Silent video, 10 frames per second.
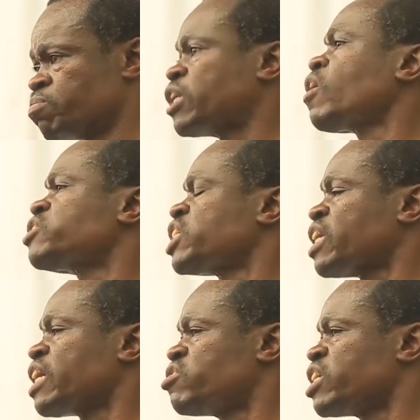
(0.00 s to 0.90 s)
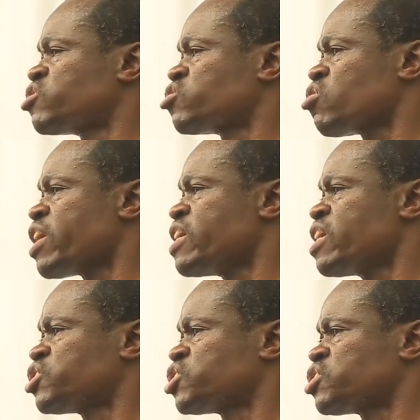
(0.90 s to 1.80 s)
because it can destroy a
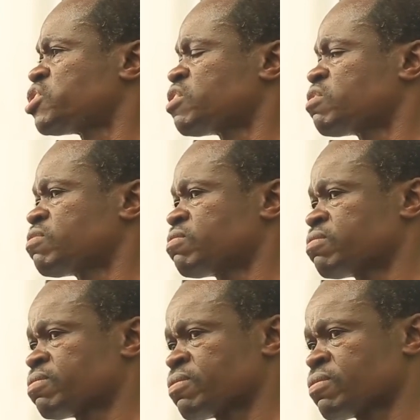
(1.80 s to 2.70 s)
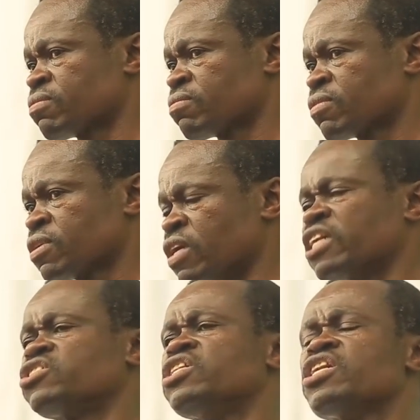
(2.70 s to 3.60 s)
nation. There
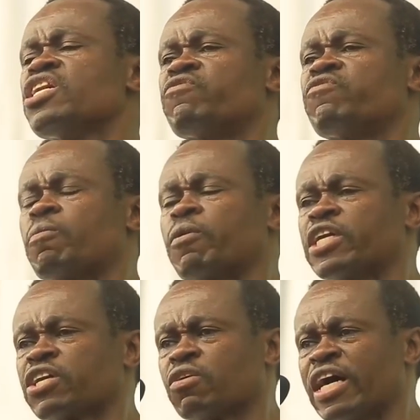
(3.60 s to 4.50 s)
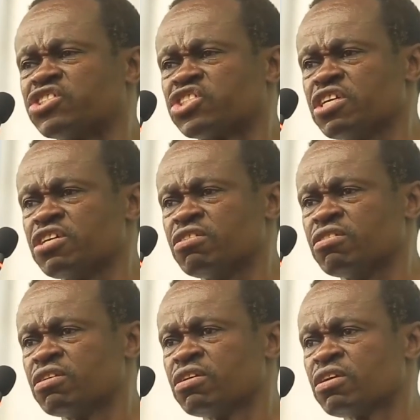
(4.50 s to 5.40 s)
is need for political
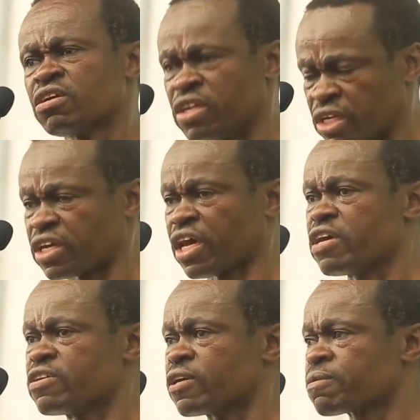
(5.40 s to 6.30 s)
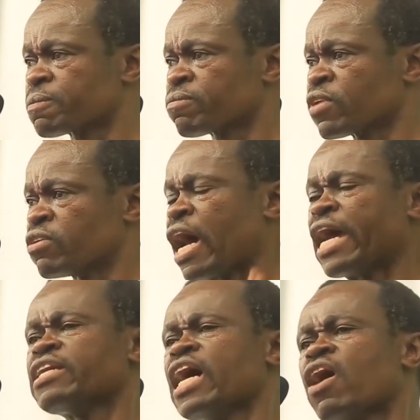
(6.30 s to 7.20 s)
hygiene in Kenya.
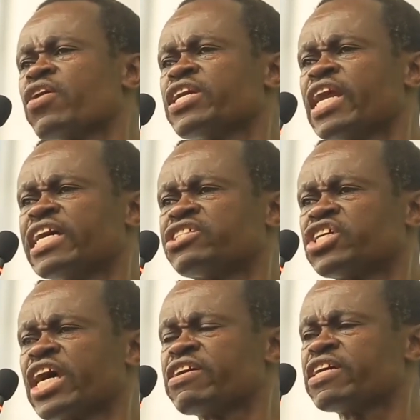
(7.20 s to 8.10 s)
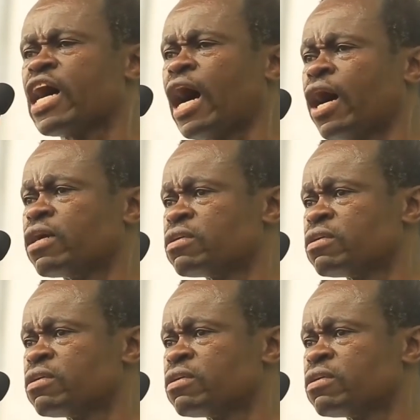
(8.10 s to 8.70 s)
Right now in Nigeria,